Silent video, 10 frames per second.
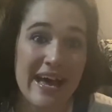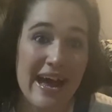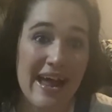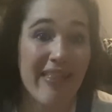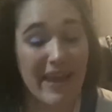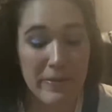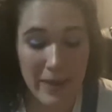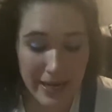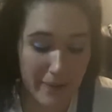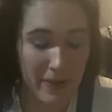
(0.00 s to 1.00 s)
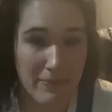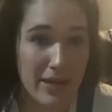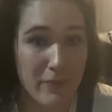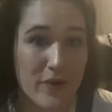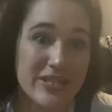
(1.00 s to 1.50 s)
I like makeup and I'm
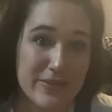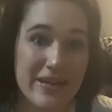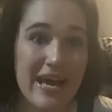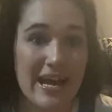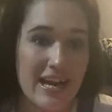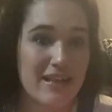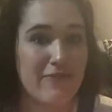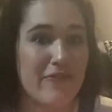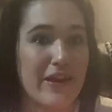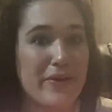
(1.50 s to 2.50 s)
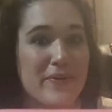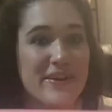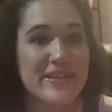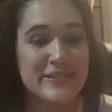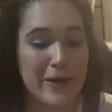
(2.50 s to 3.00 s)
getting more into it, I got the $50
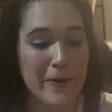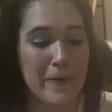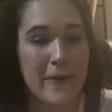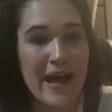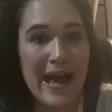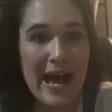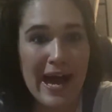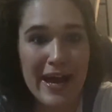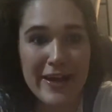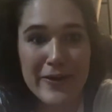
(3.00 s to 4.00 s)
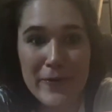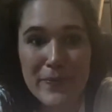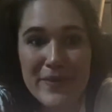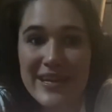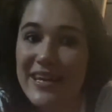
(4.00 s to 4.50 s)
one. So I
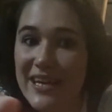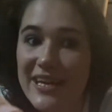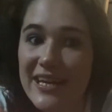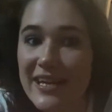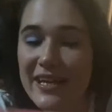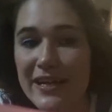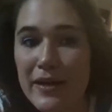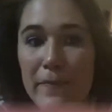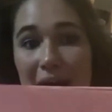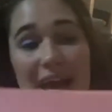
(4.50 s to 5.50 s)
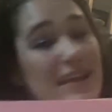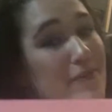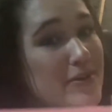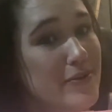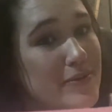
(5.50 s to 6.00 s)
opened it, but I
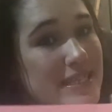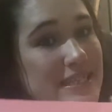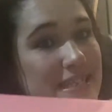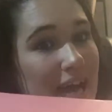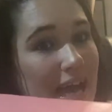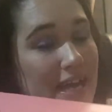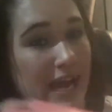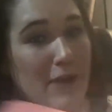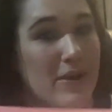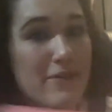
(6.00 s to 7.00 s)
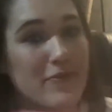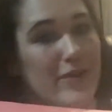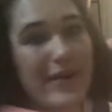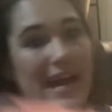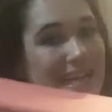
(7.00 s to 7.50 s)
don't know what's inside. I waited for you
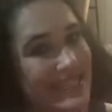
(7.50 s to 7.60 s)
guys